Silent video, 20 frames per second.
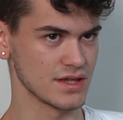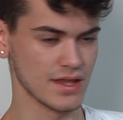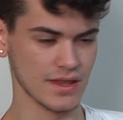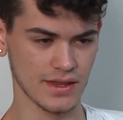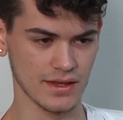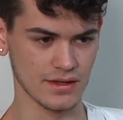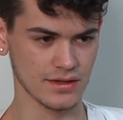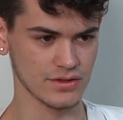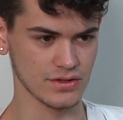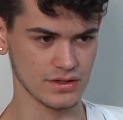
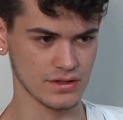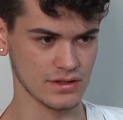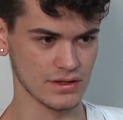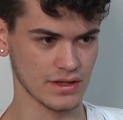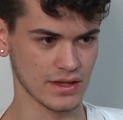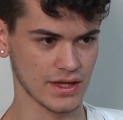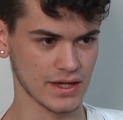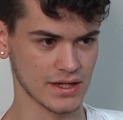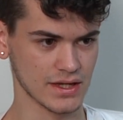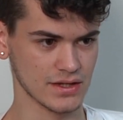and
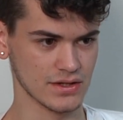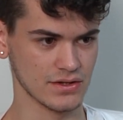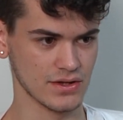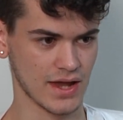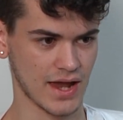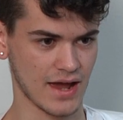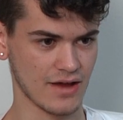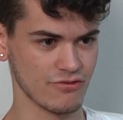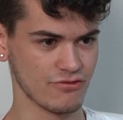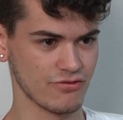like
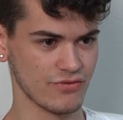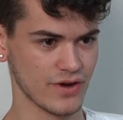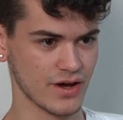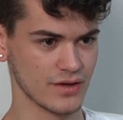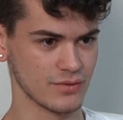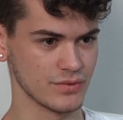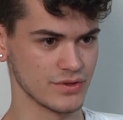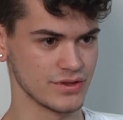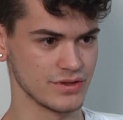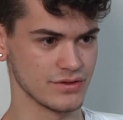have
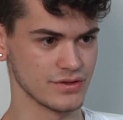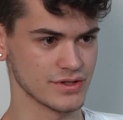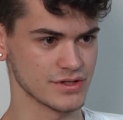fun with your